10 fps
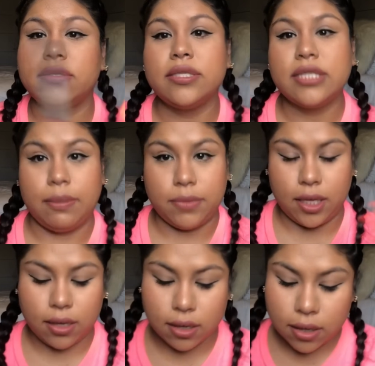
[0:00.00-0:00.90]
Same
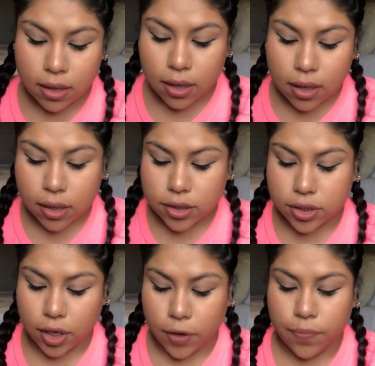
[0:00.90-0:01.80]
thing.
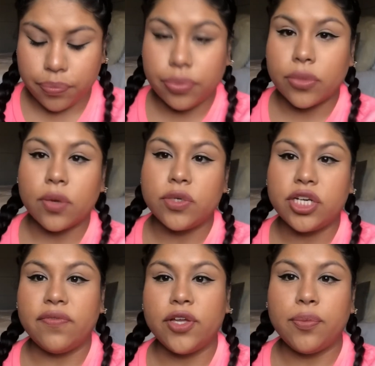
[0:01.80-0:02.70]
So
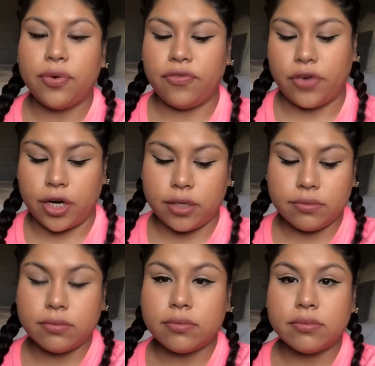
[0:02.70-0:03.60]
whichever you prefer,
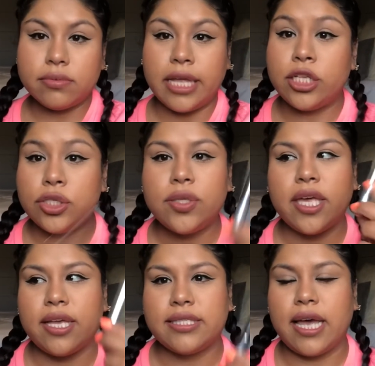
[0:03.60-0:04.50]
they do
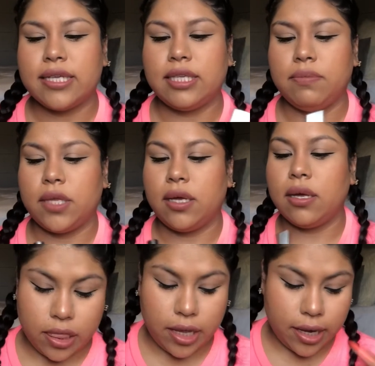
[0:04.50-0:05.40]
the exact same
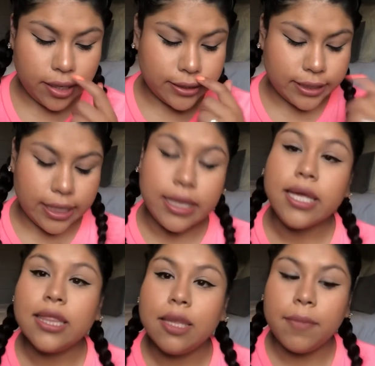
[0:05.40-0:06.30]
thing. And then to
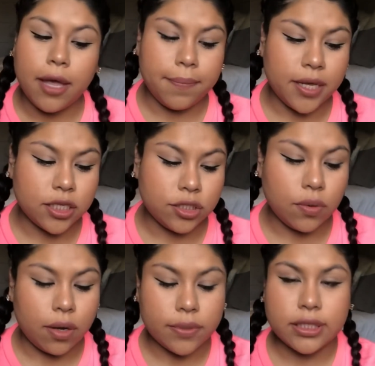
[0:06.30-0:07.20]
clean them up, because
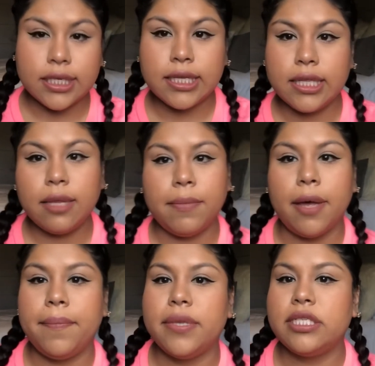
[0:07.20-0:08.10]
you always need to clean them
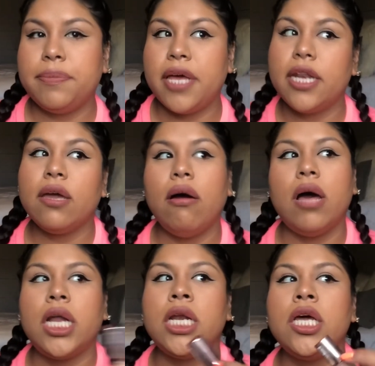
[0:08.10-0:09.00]
up depending
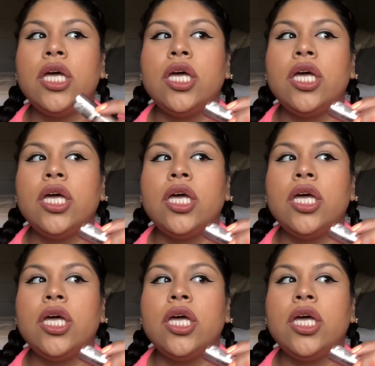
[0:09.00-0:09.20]
on